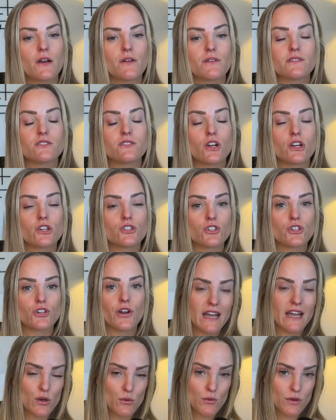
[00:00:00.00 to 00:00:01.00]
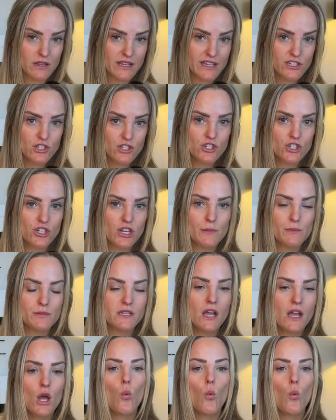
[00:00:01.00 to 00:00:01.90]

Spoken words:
how to structure client relationships,